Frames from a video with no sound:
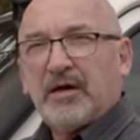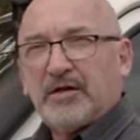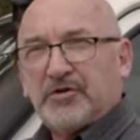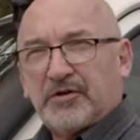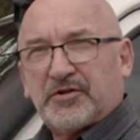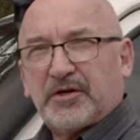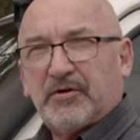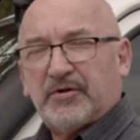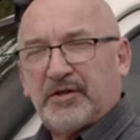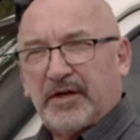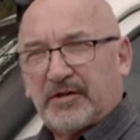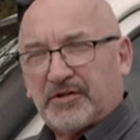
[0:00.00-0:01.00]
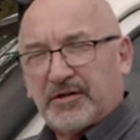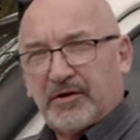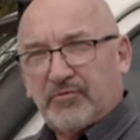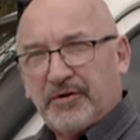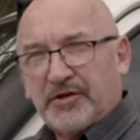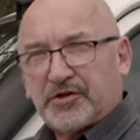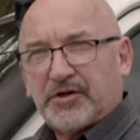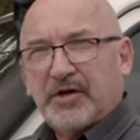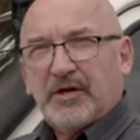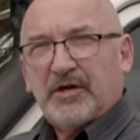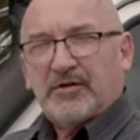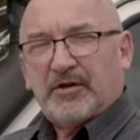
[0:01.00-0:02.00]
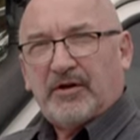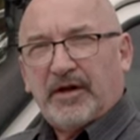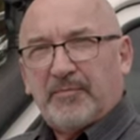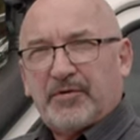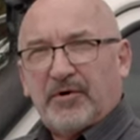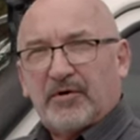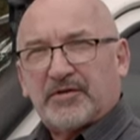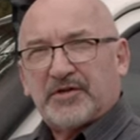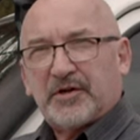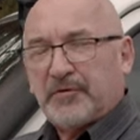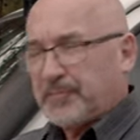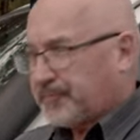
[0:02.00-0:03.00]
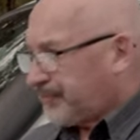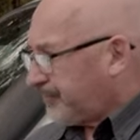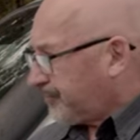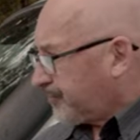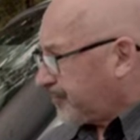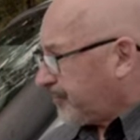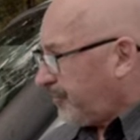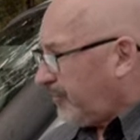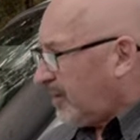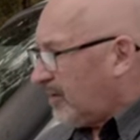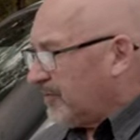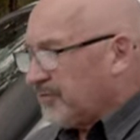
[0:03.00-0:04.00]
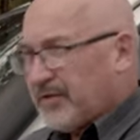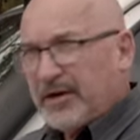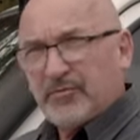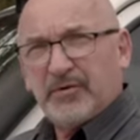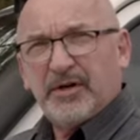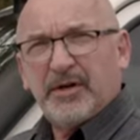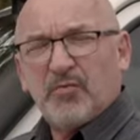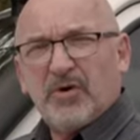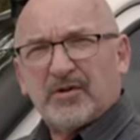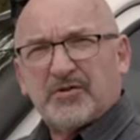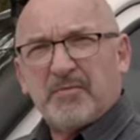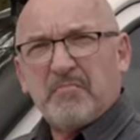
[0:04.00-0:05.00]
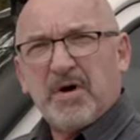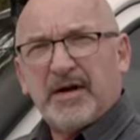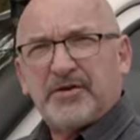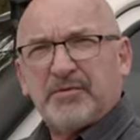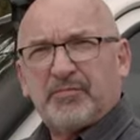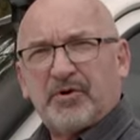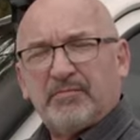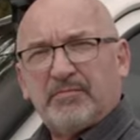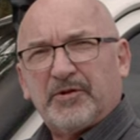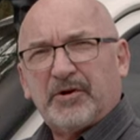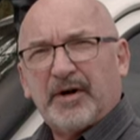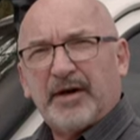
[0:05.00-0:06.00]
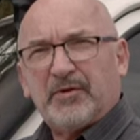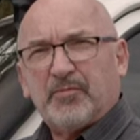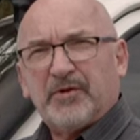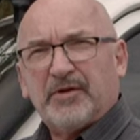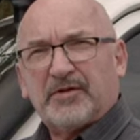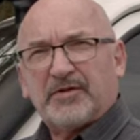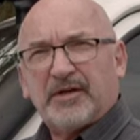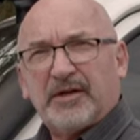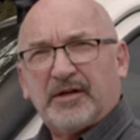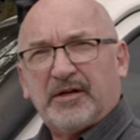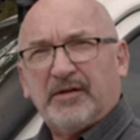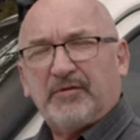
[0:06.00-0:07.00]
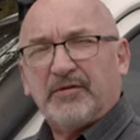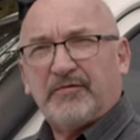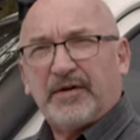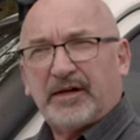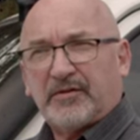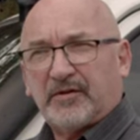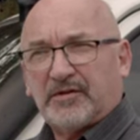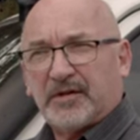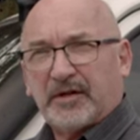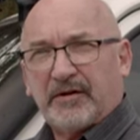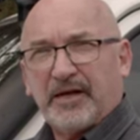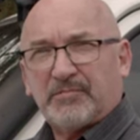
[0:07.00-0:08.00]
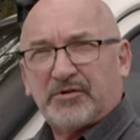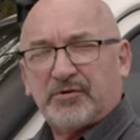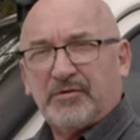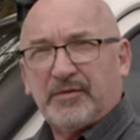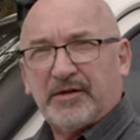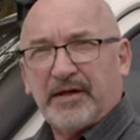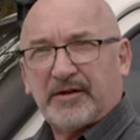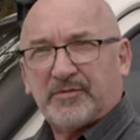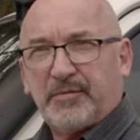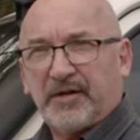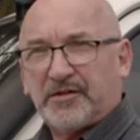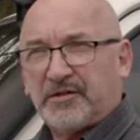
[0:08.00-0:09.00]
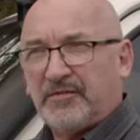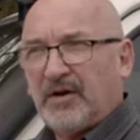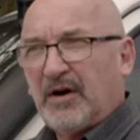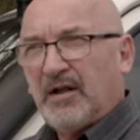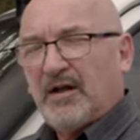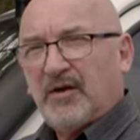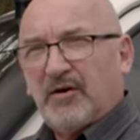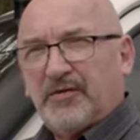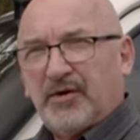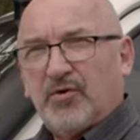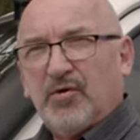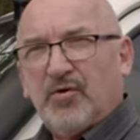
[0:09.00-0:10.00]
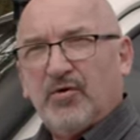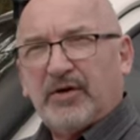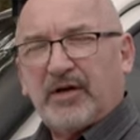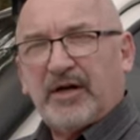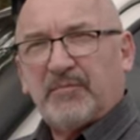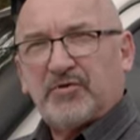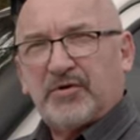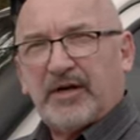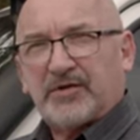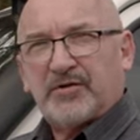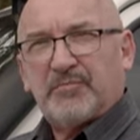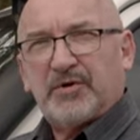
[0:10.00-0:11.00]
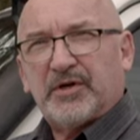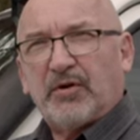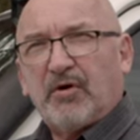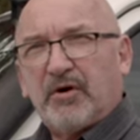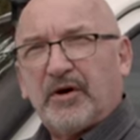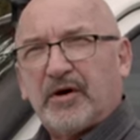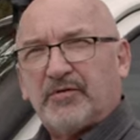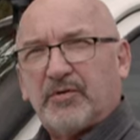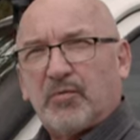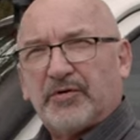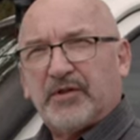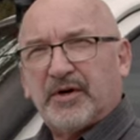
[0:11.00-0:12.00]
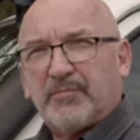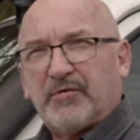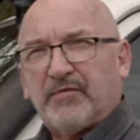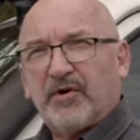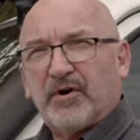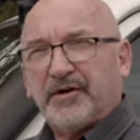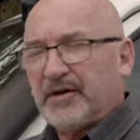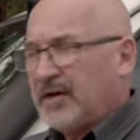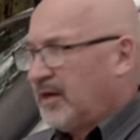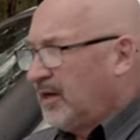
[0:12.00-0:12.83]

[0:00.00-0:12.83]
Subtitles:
just so I could get reach to clamp it on. So that really was the major problem that I had with it. Given the fact that clamps shouldn't be that expensive, I think all the clamps should actually be longer than what they provide,